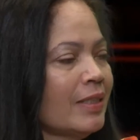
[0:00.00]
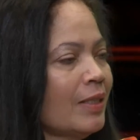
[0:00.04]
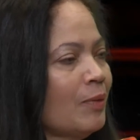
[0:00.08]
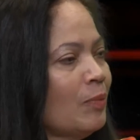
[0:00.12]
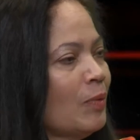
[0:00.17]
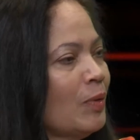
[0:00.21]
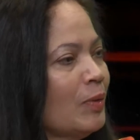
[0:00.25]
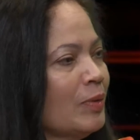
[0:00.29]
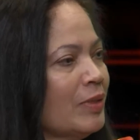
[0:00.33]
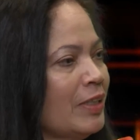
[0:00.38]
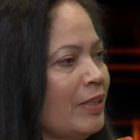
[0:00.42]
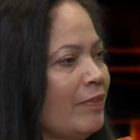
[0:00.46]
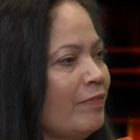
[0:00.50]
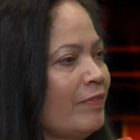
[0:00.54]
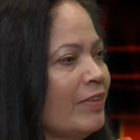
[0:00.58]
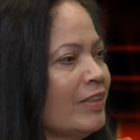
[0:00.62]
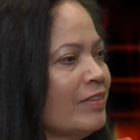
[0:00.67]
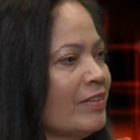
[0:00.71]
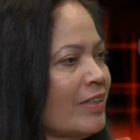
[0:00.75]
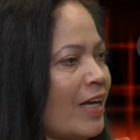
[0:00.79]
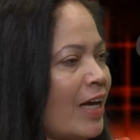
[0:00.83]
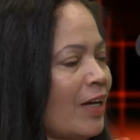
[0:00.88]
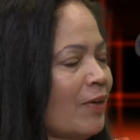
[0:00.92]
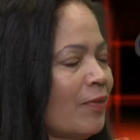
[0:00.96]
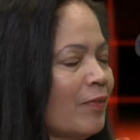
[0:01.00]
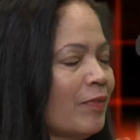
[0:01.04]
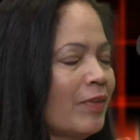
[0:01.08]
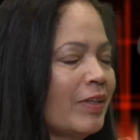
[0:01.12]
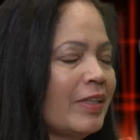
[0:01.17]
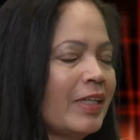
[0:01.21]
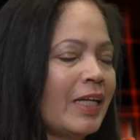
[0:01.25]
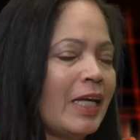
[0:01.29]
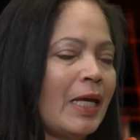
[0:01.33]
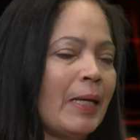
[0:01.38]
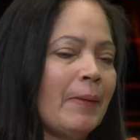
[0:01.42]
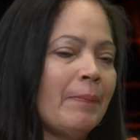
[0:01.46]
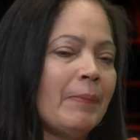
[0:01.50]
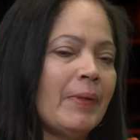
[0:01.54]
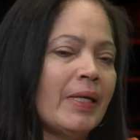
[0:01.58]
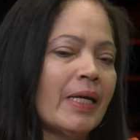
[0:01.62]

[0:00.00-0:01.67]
I won't give the title of the name